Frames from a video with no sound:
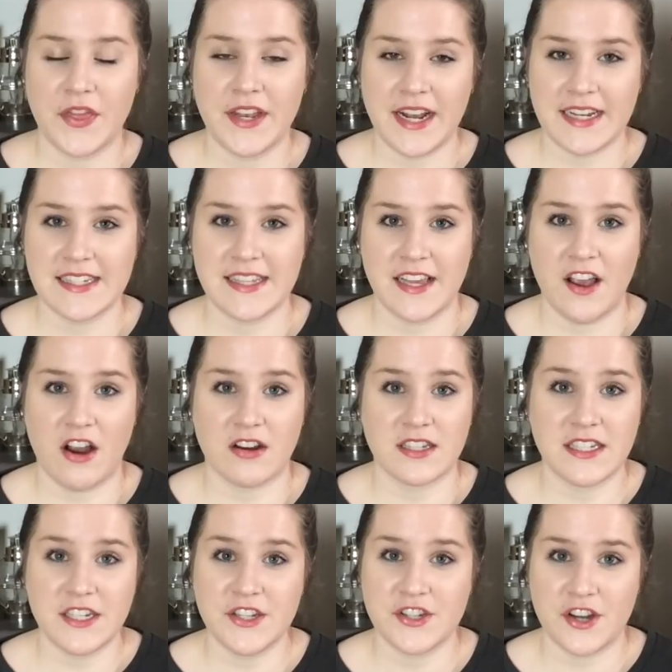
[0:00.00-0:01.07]
The next thing are
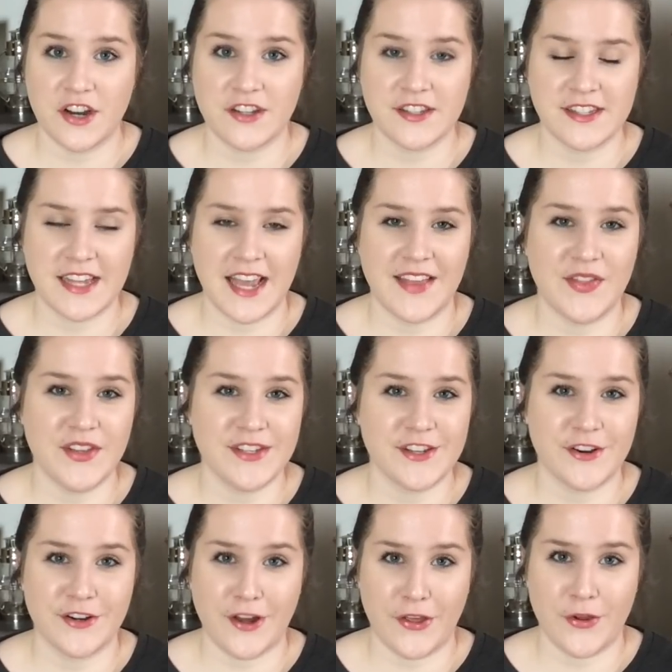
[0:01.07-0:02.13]
t-shirts and these
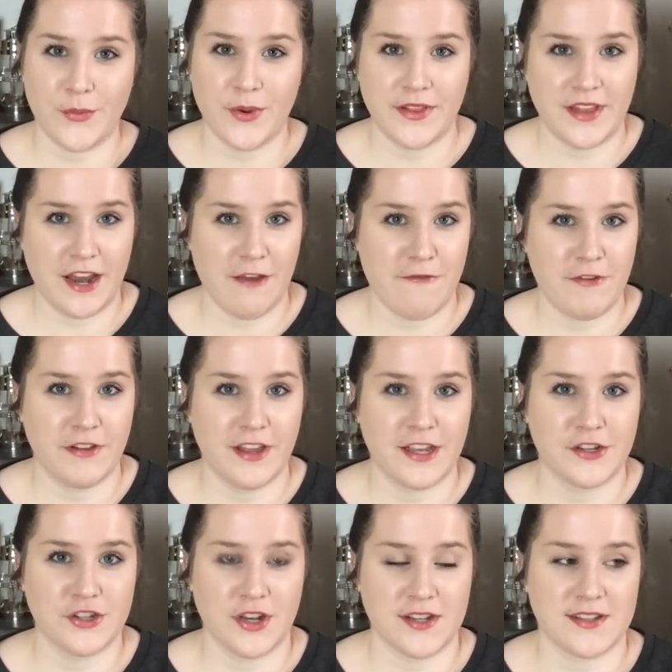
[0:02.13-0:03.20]
are another one that I feel
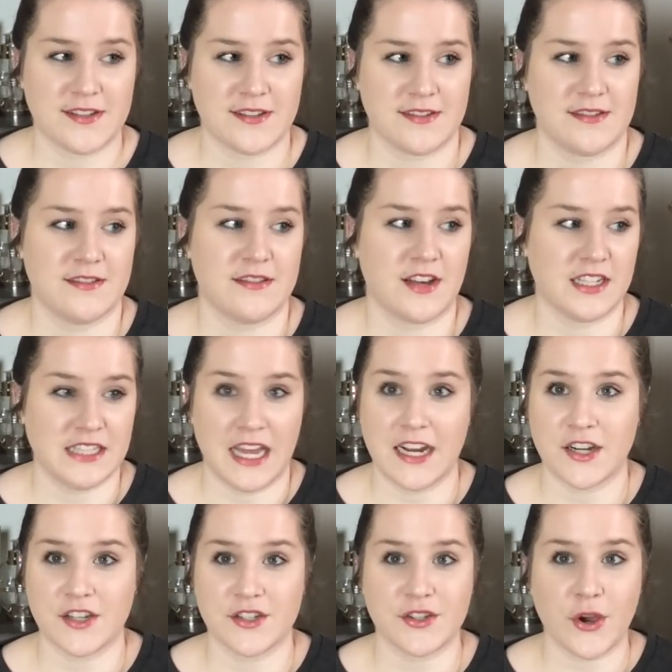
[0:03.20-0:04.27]
like just
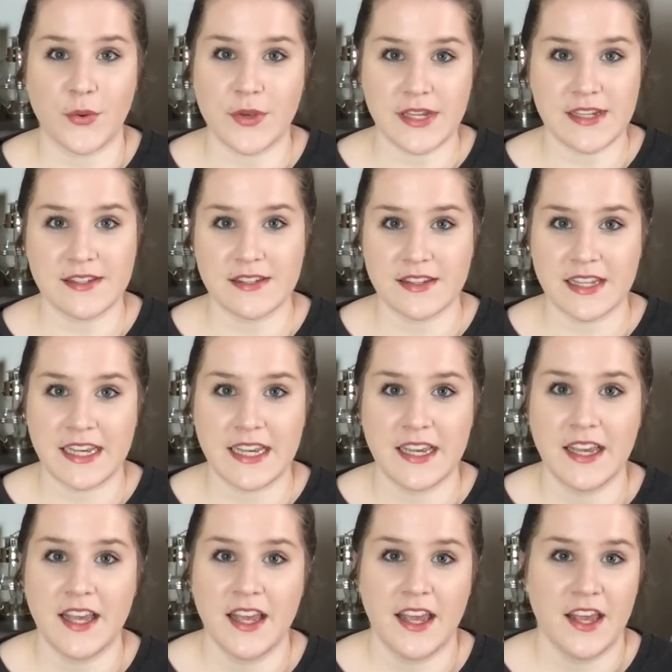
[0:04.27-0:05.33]
collect so
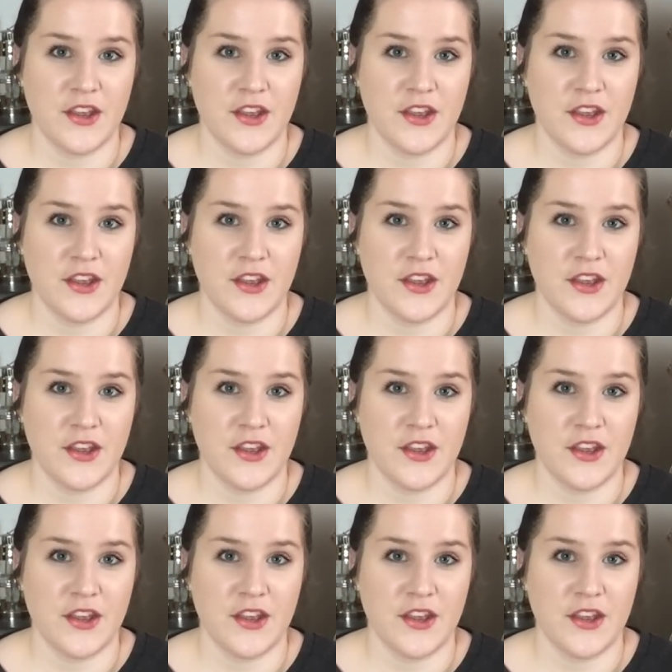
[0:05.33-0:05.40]
easily.